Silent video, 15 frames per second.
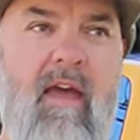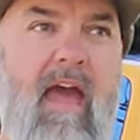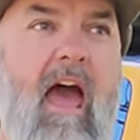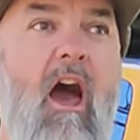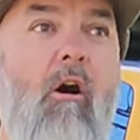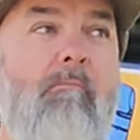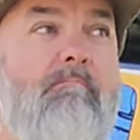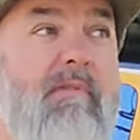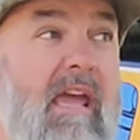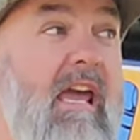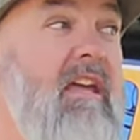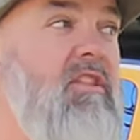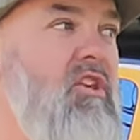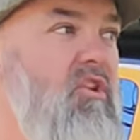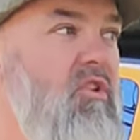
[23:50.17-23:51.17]
how
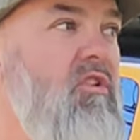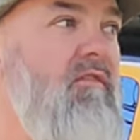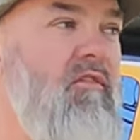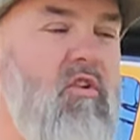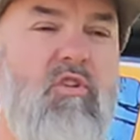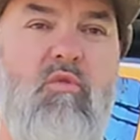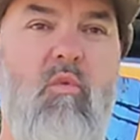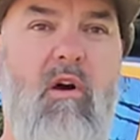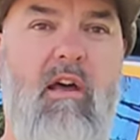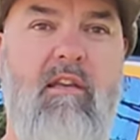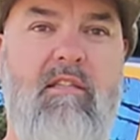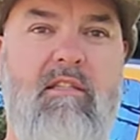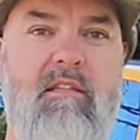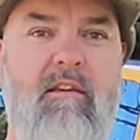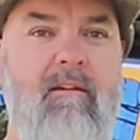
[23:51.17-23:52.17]
big the universe
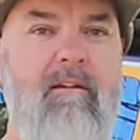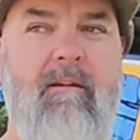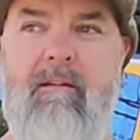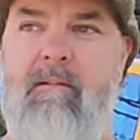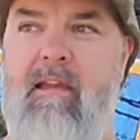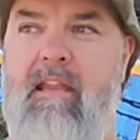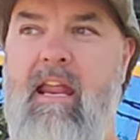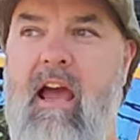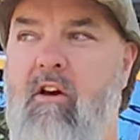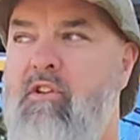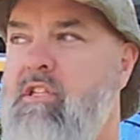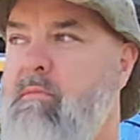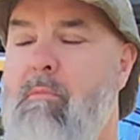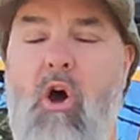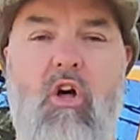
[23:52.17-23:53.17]
was and
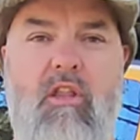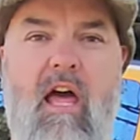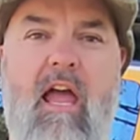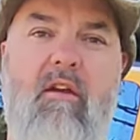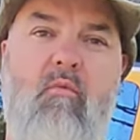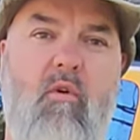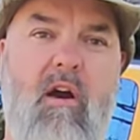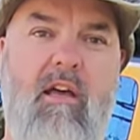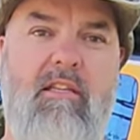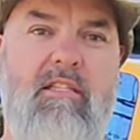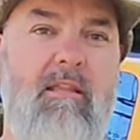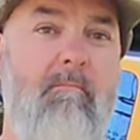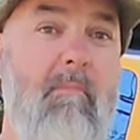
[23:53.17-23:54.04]
how small I was.